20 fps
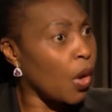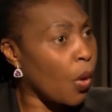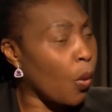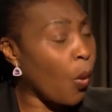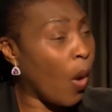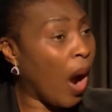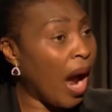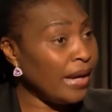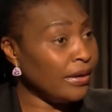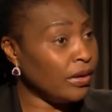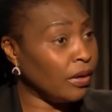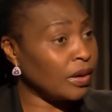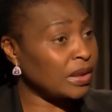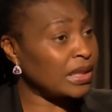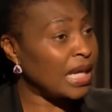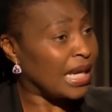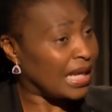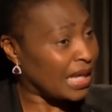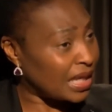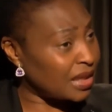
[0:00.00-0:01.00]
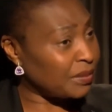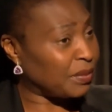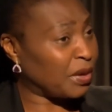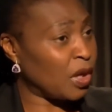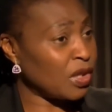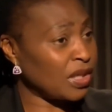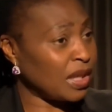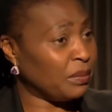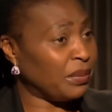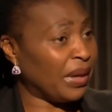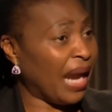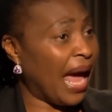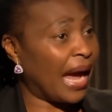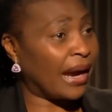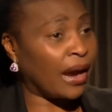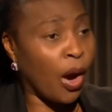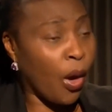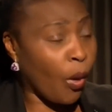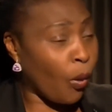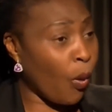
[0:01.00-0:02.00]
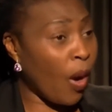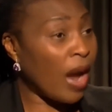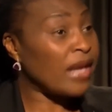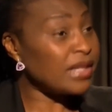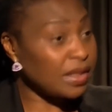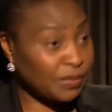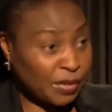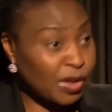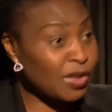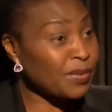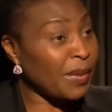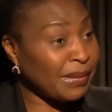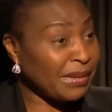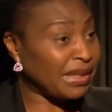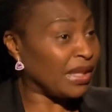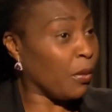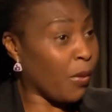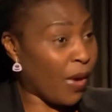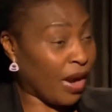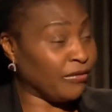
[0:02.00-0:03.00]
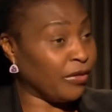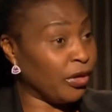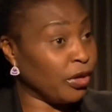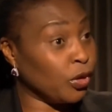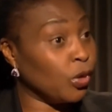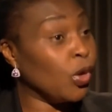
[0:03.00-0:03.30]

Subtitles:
Why not? Is it because I'm black? What is it because my mother worked for